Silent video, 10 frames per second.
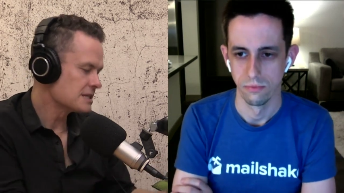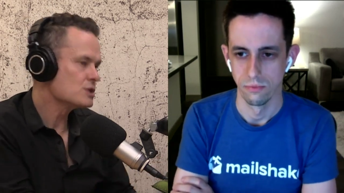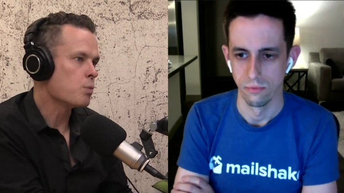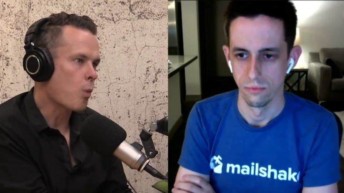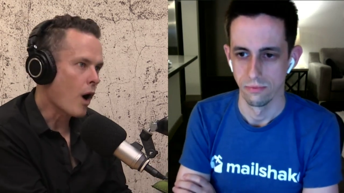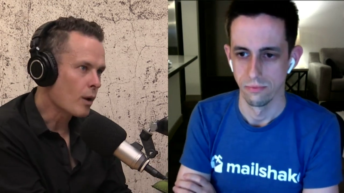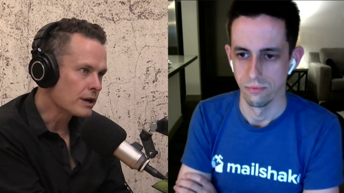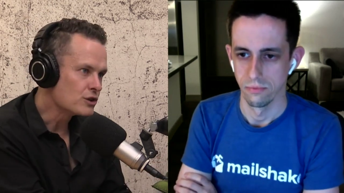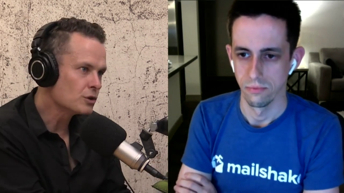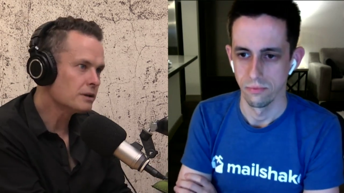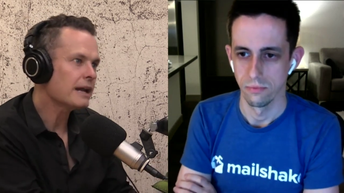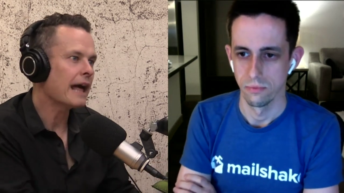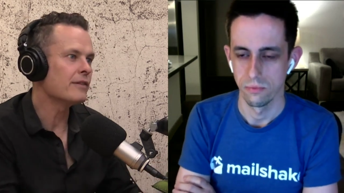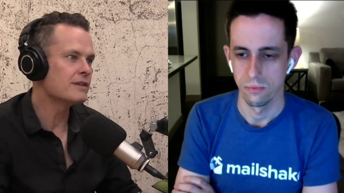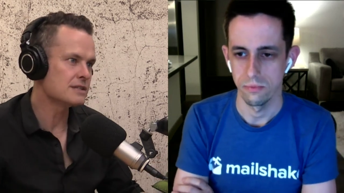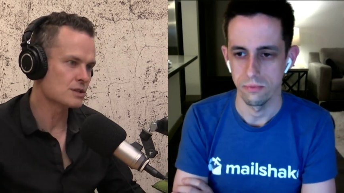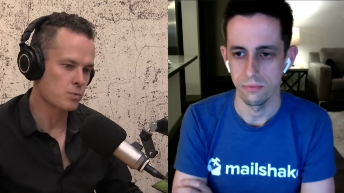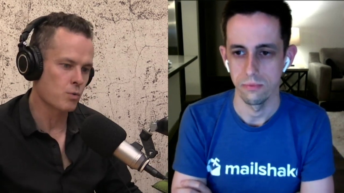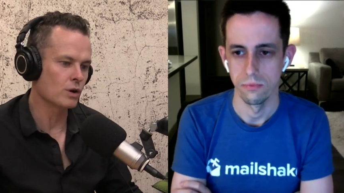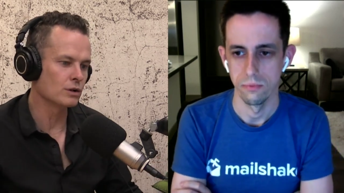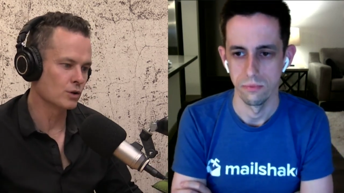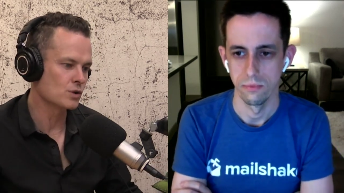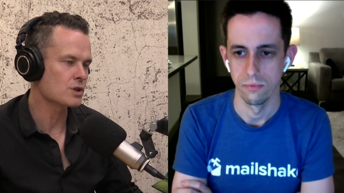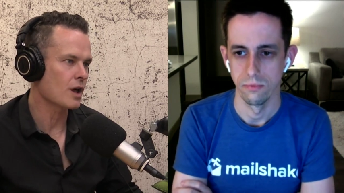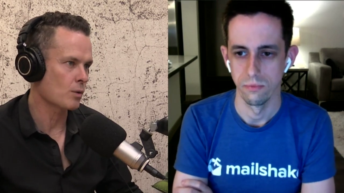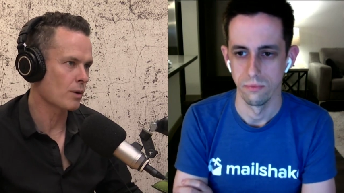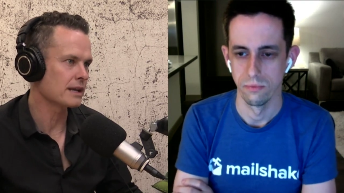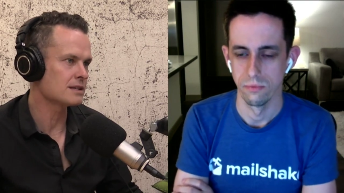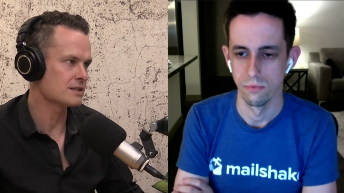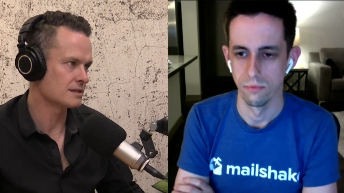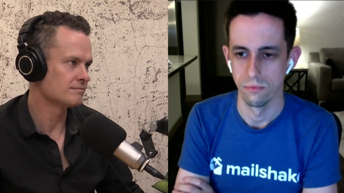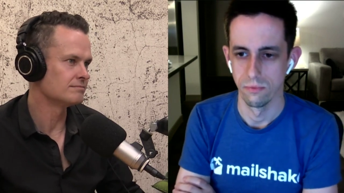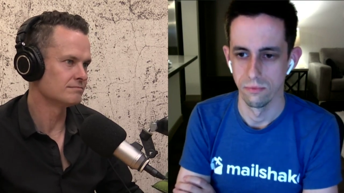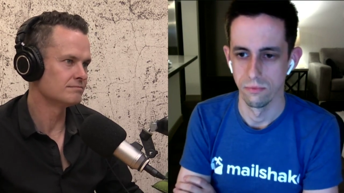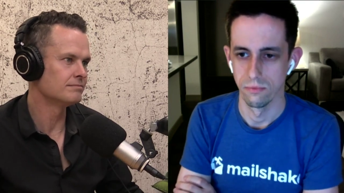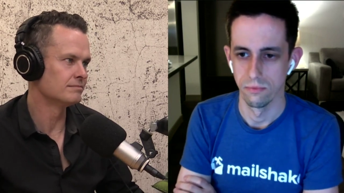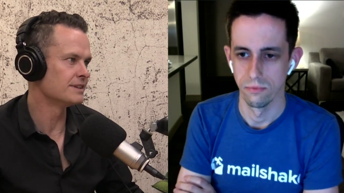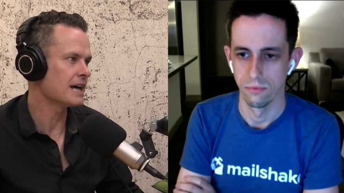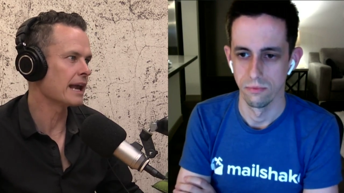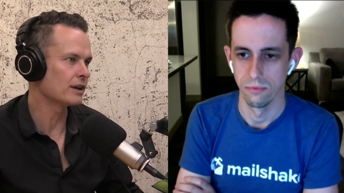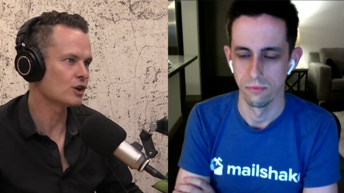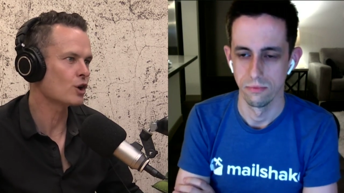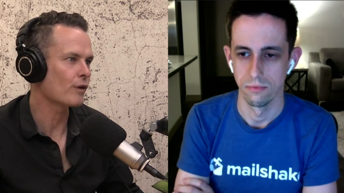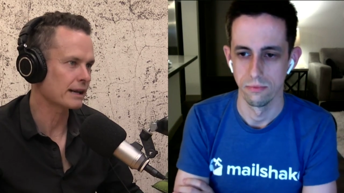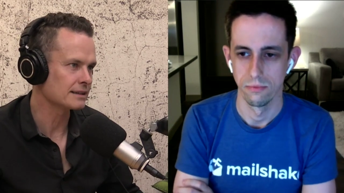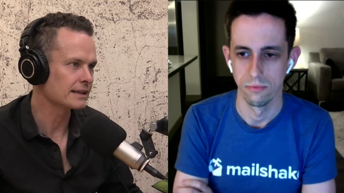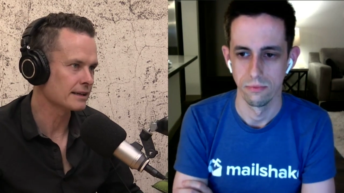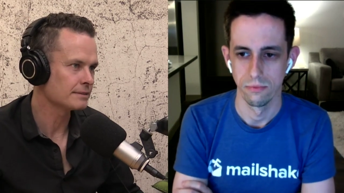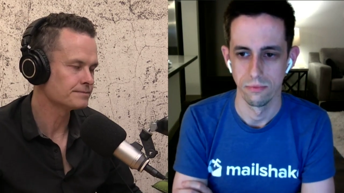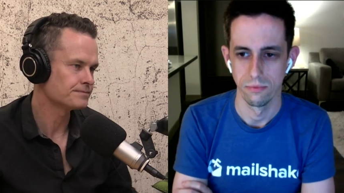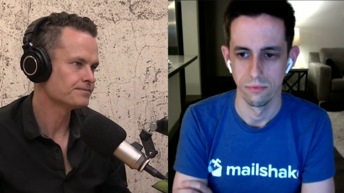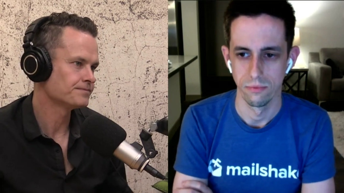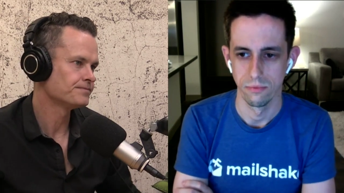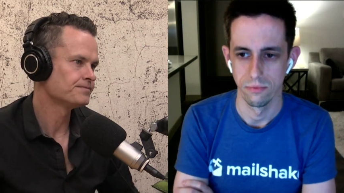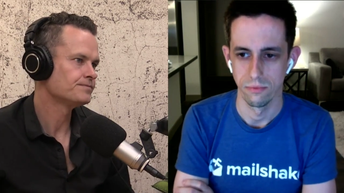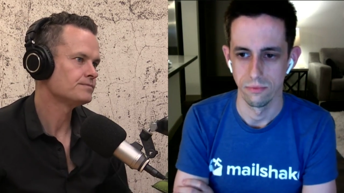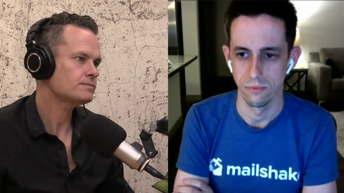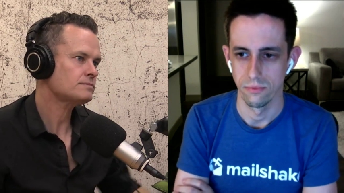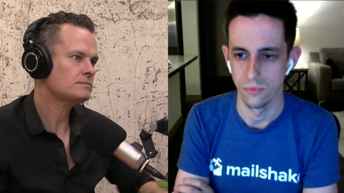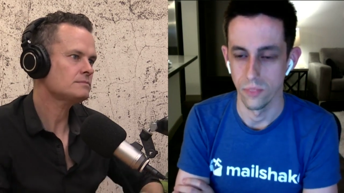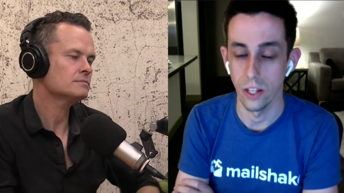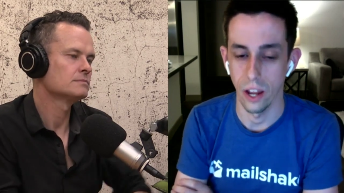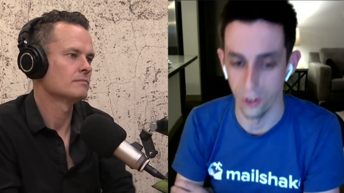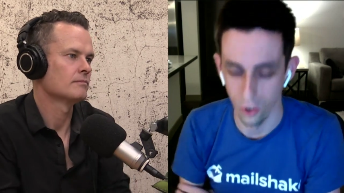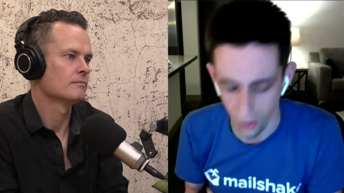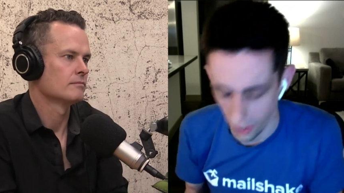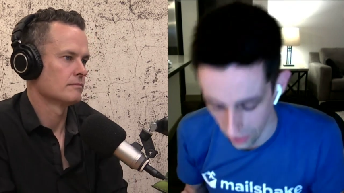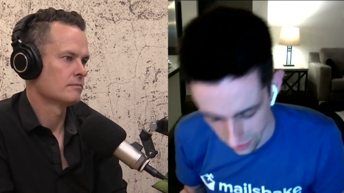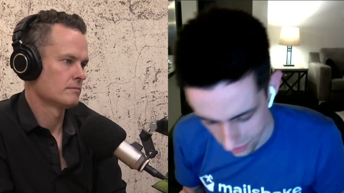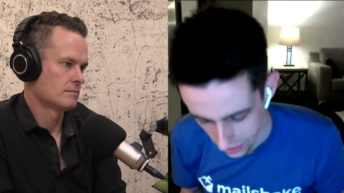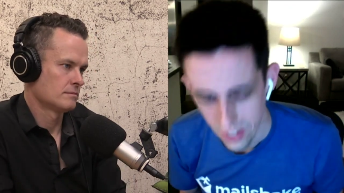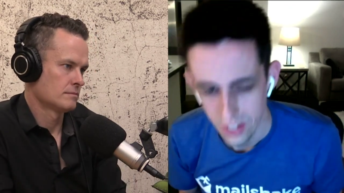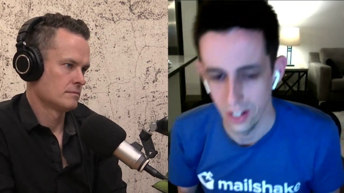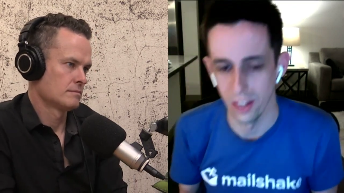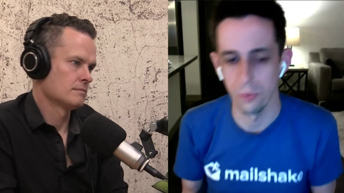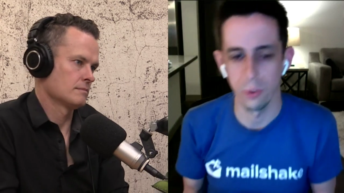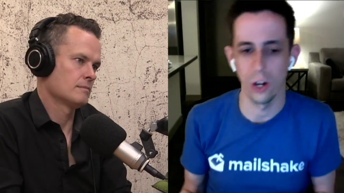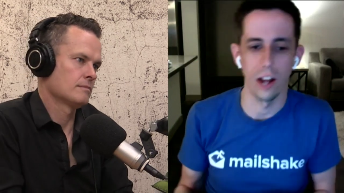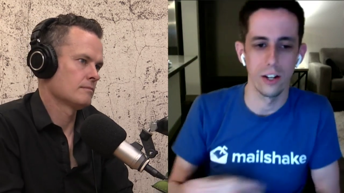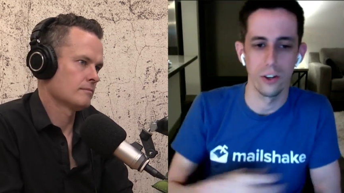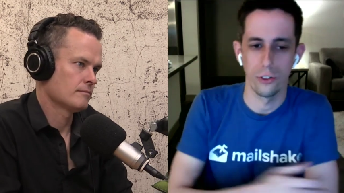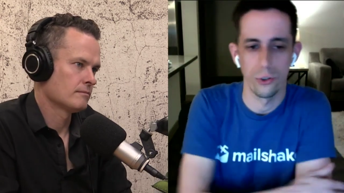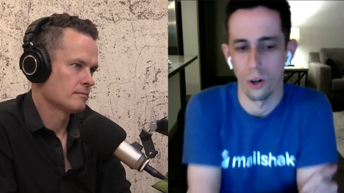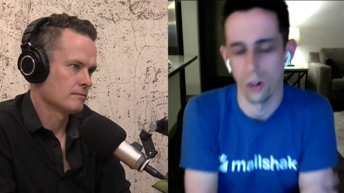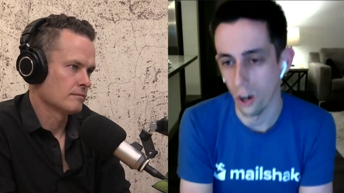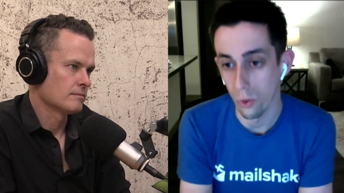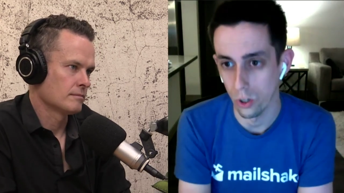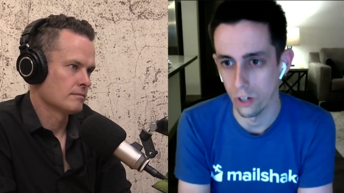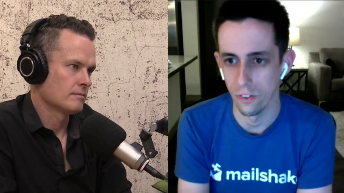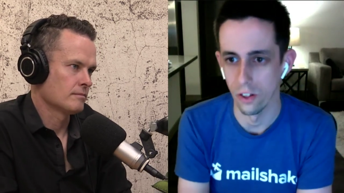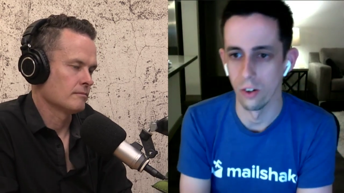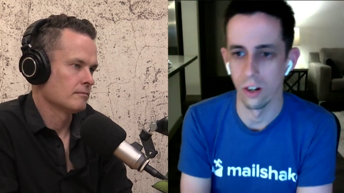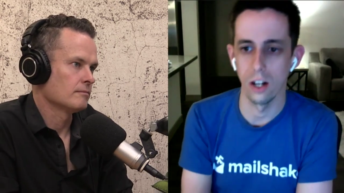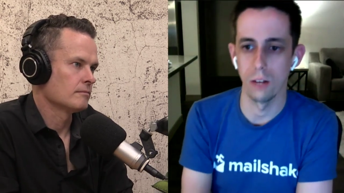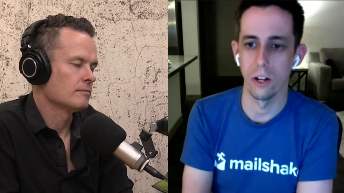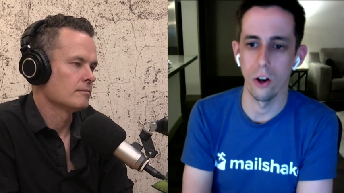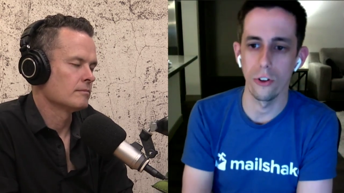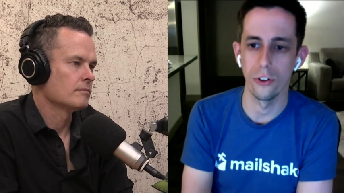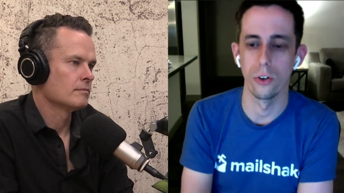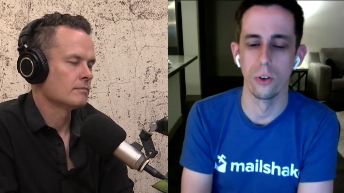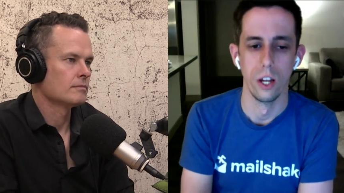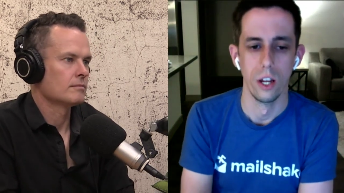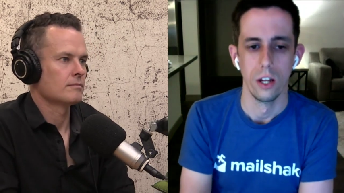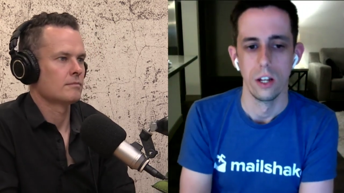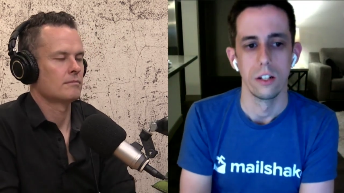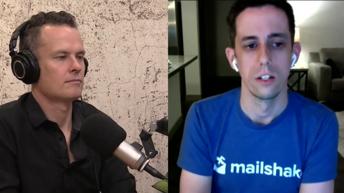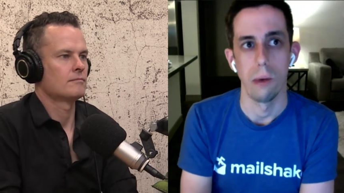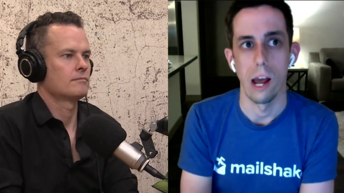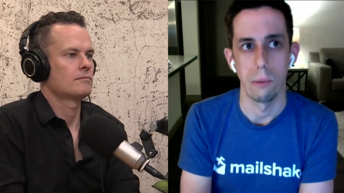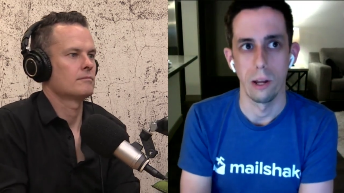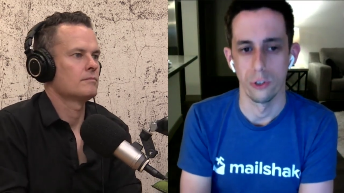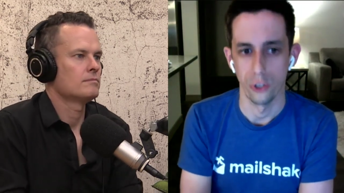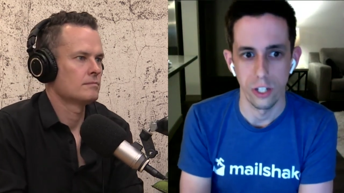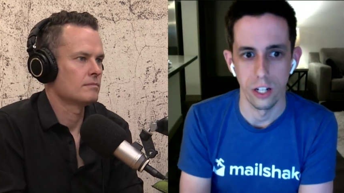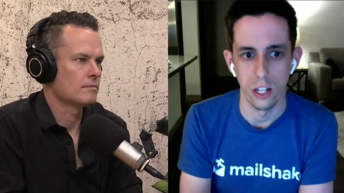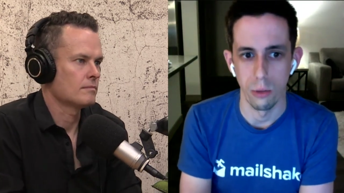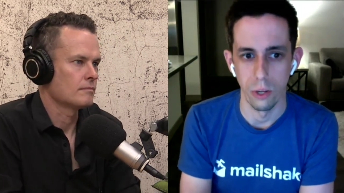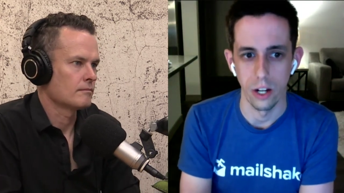Speaker 1: is why we do it and this is what it looks like when it's done correctly.
Speaker 2: Yeah, no, let me go. I can go through our workflow, and also to backpedal just a little bit.